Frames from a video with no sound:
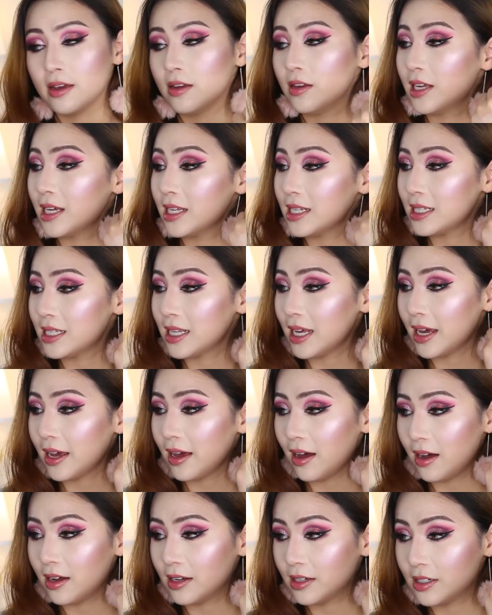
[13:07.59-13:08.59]
You can see it
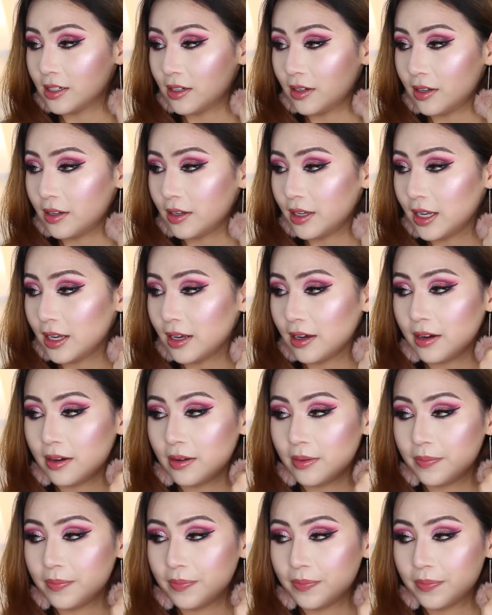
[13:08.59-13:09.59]
under here,
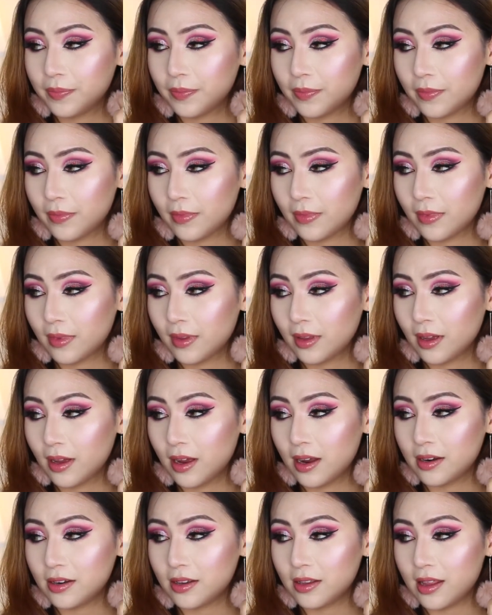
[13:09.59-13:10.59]

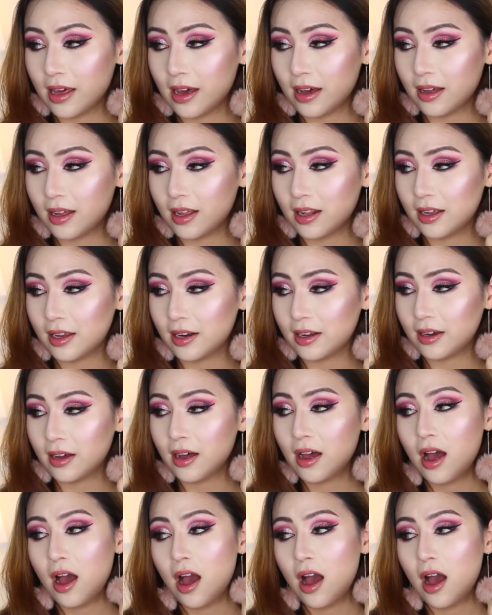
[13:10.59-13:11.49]
under that highlighter.